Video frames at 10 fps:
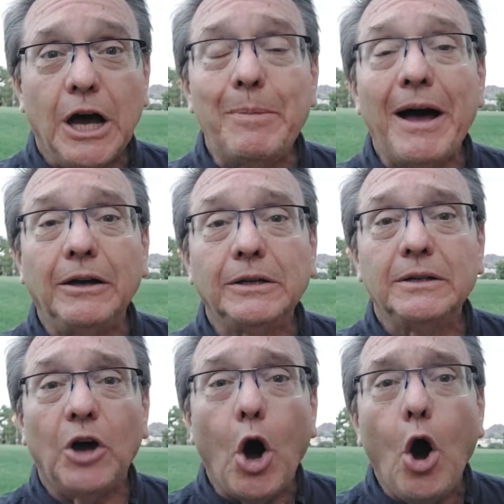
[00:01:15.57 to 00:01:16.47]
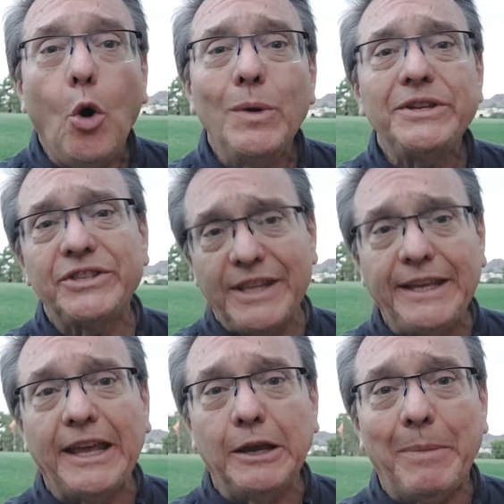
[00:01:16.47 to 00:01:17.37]
about always
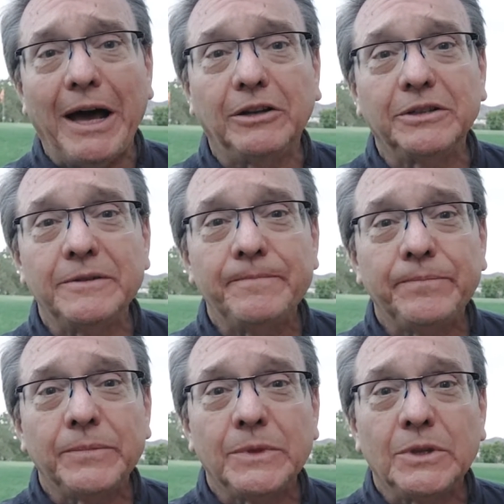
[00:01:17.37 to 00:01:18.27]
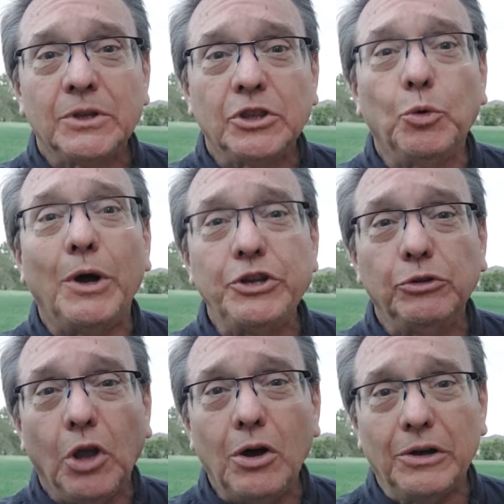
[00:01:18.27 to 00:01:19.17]
thinking about the one
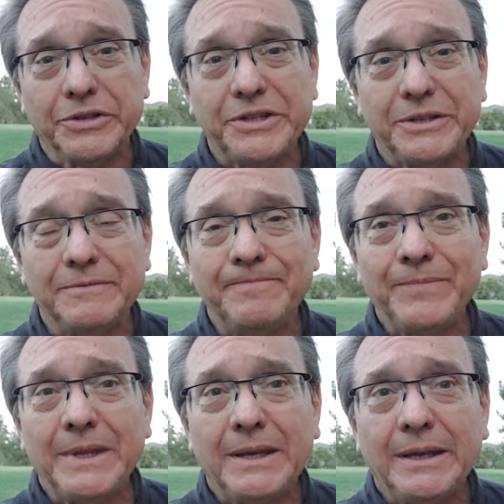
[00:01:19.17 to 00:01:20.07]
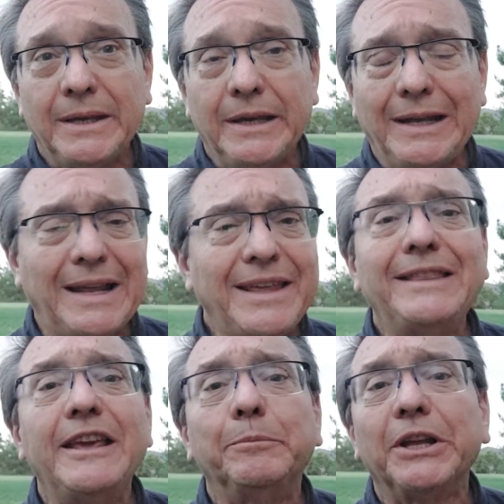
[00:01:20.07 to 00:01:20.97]
you lost? And I
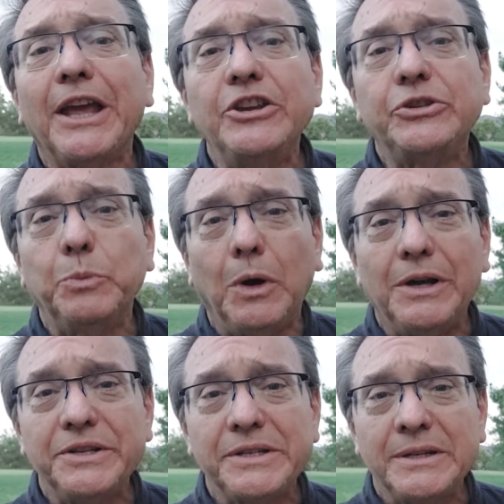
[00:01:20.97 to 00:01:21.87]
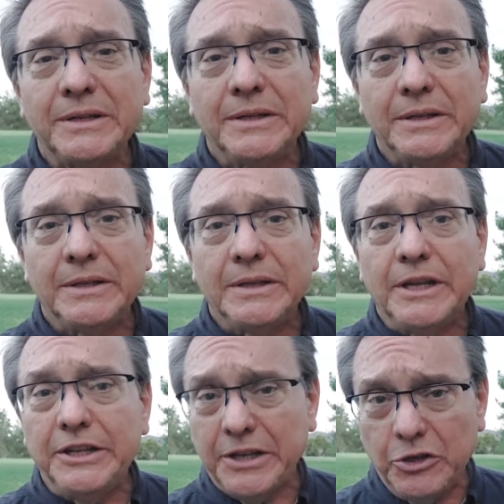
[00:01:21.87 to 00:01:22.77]
think the implication was,
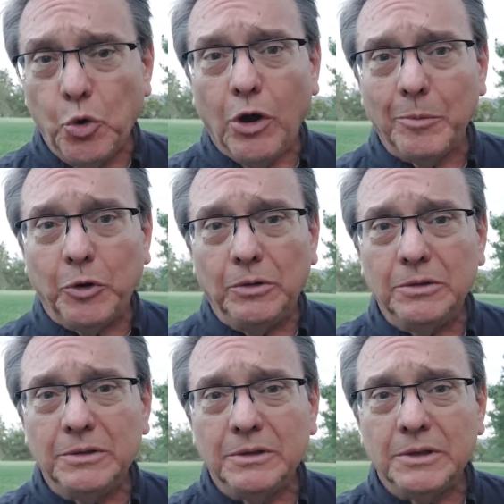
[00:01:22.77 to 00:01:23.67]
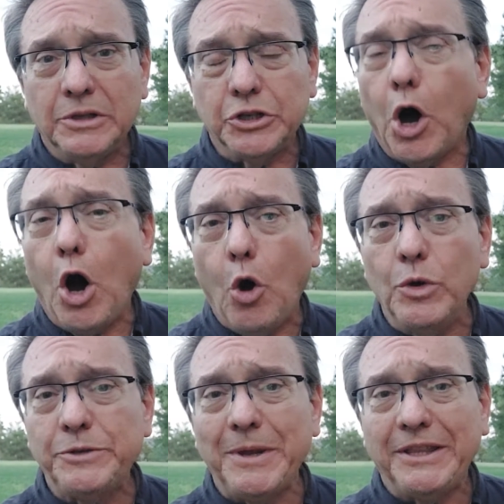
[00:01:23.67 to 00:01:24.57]
is it normal to
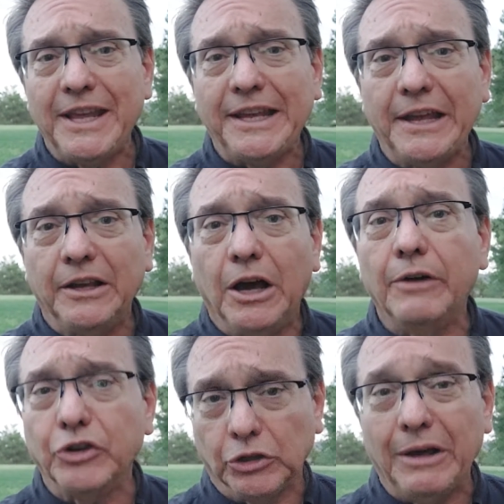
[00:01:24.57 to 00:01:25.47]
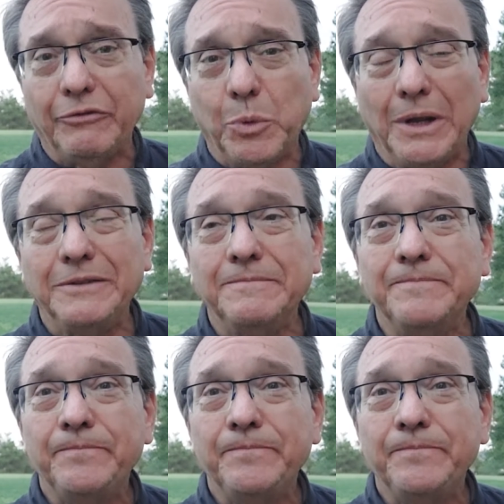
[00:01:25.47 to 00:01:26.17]
always be thinking of your loved one?